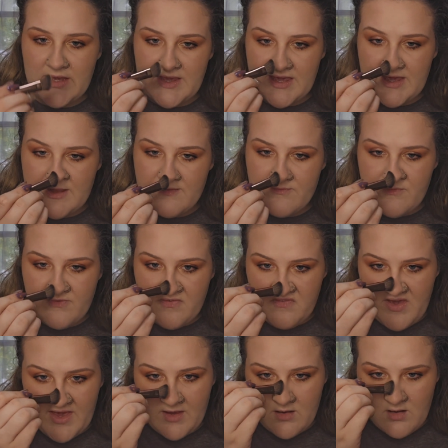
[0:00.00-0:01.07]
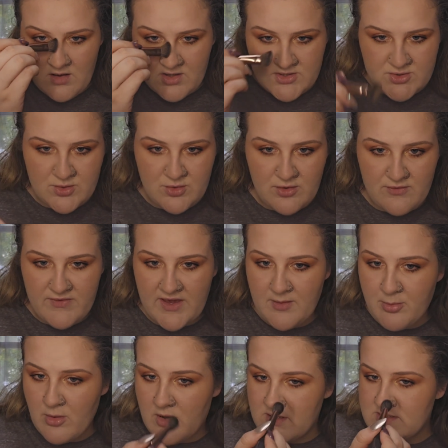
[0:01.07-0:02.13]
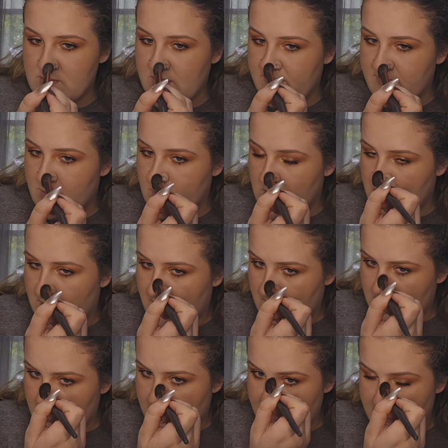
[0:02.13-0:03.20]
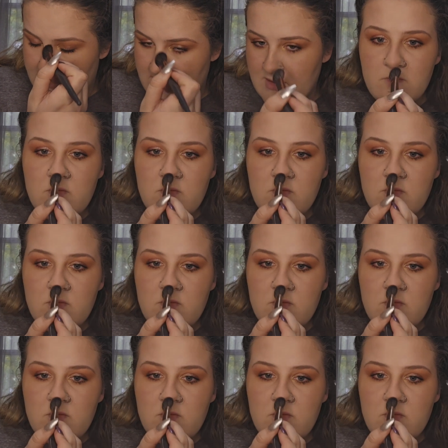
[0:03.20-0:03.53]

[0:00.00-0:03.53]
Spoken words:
again, fake contour, fake bronze, whatever you want to call it.